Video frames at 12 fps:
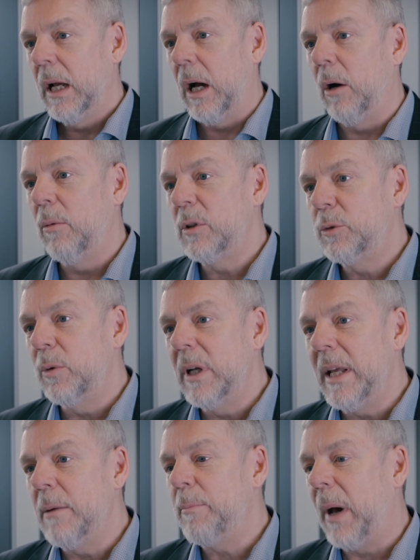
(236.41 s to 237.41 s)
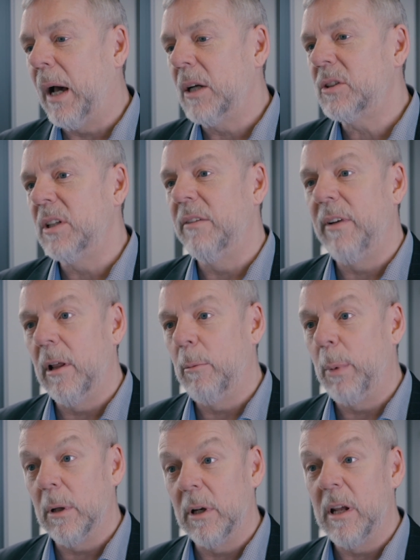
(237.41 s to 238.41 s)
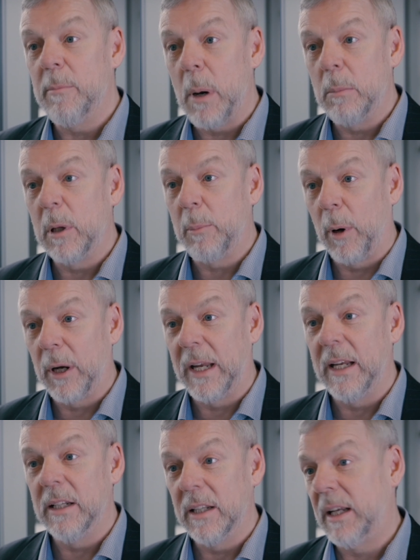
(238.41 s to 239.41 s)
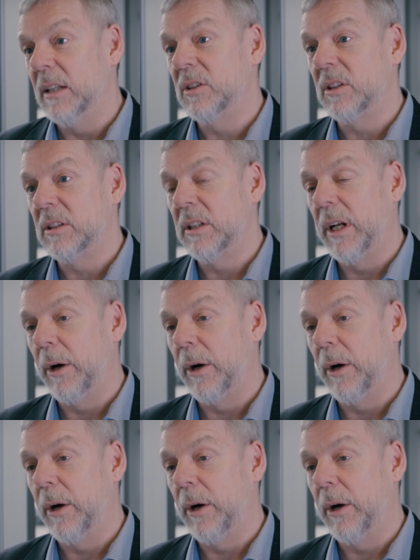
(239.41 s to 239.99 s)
uh, which really impacts the availability of public parking in the Kensington